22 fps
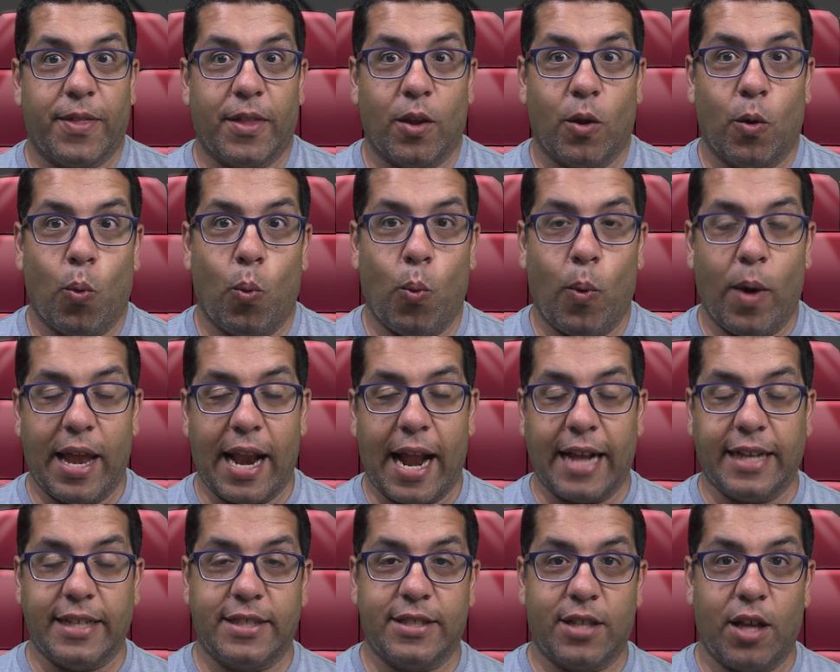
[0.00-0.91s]
when
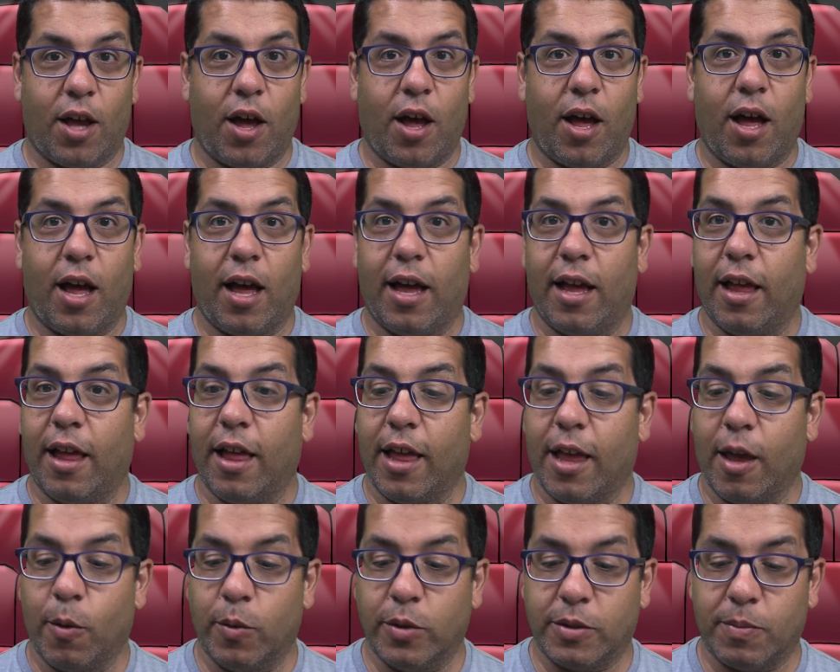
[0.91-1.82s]
I saw
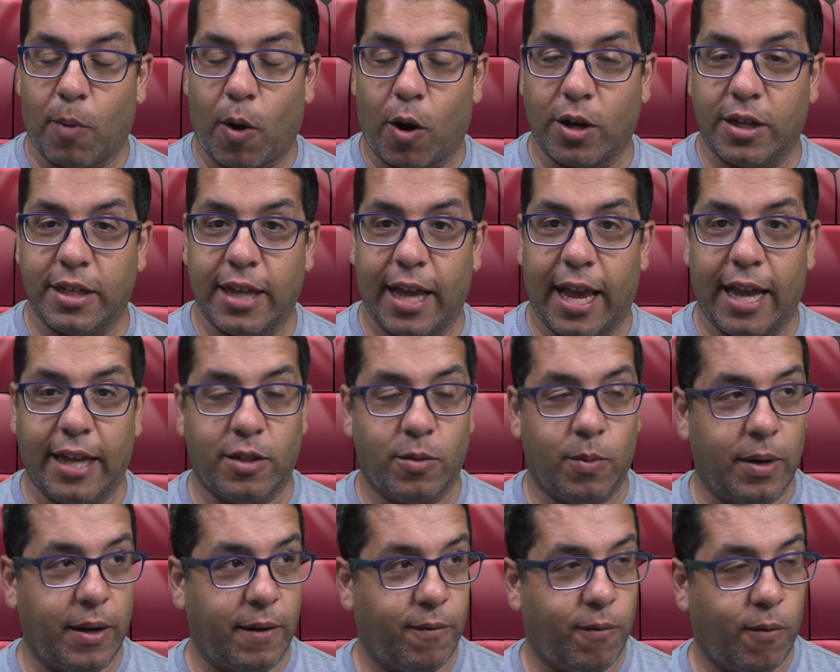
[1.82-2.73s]
it was marked as
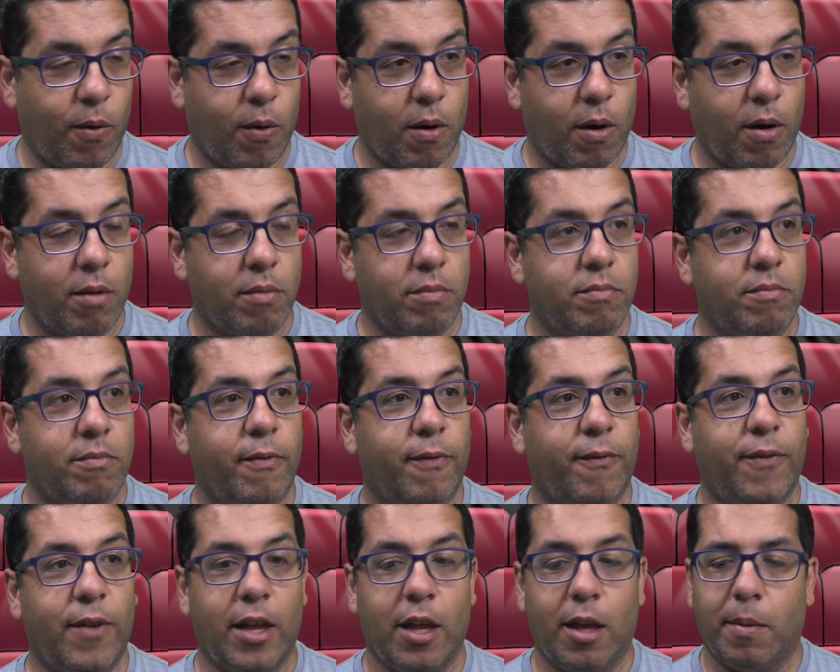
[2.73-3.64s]
A24
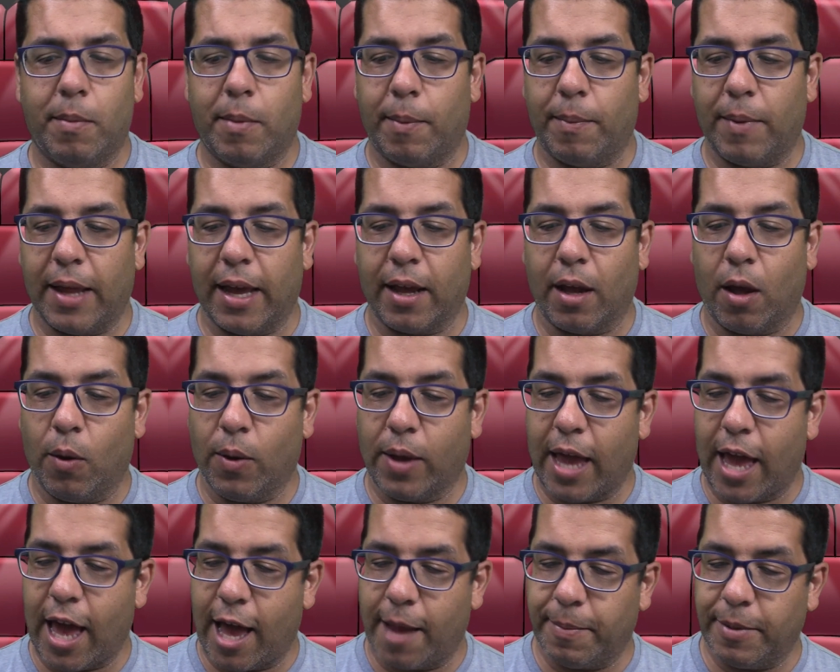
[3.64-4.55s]
film, I'm like,
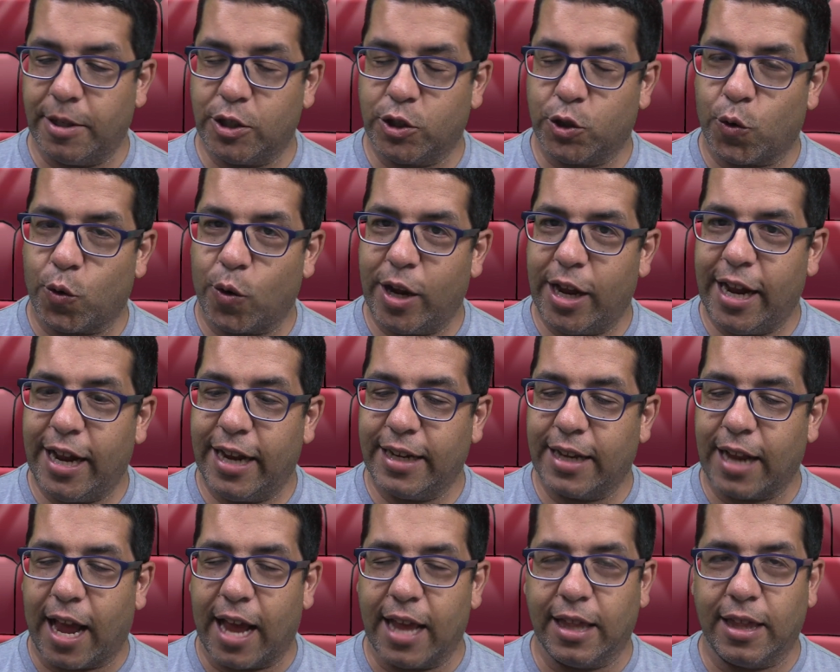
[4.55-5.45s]
okay, I'm intrigued.
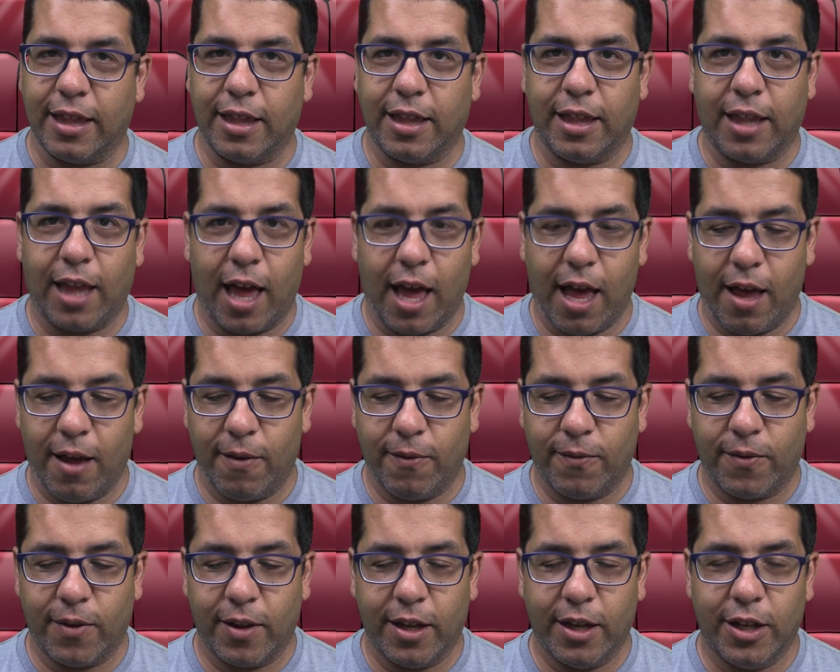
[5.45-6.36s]
I
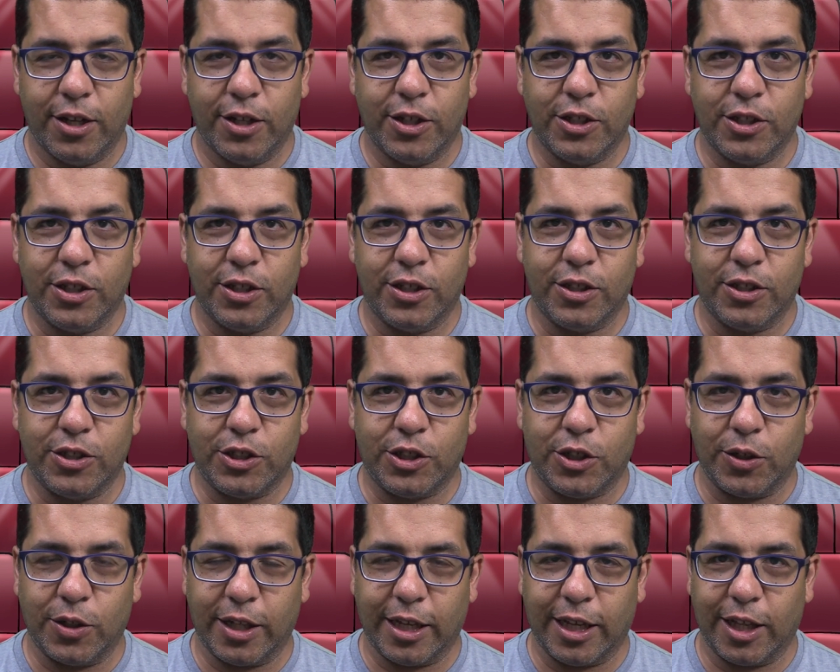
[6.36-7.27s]
love
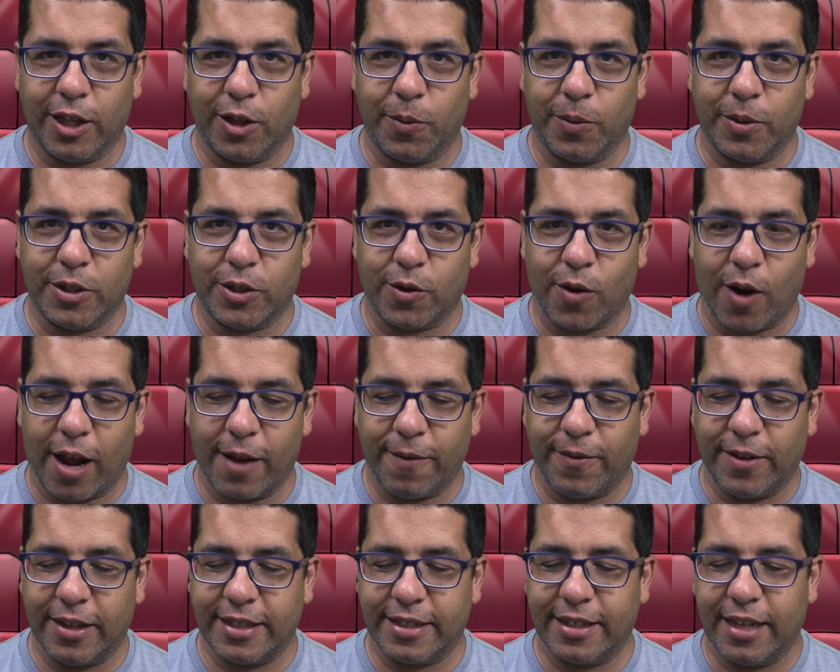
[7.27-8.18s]
Julia
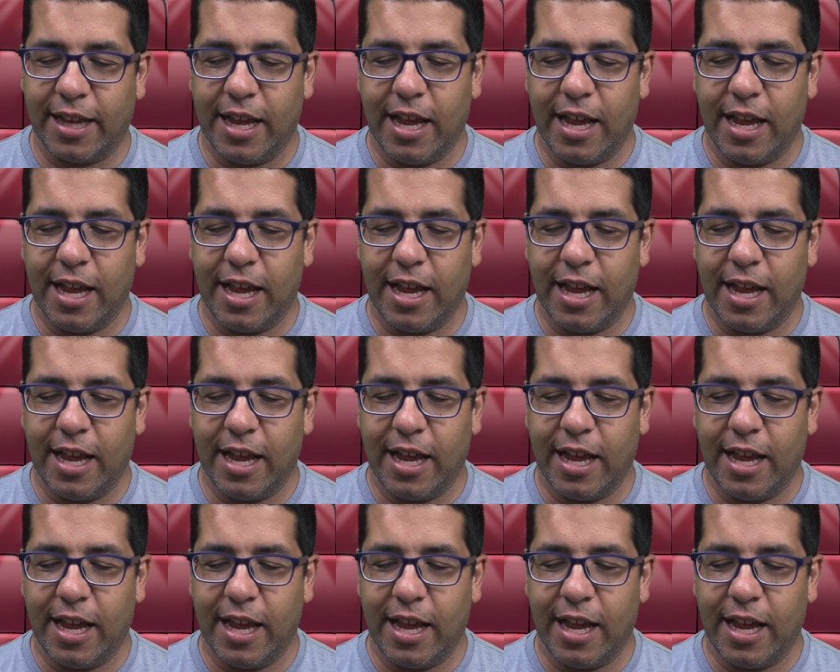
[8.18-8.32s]
Louis-Dreyfus.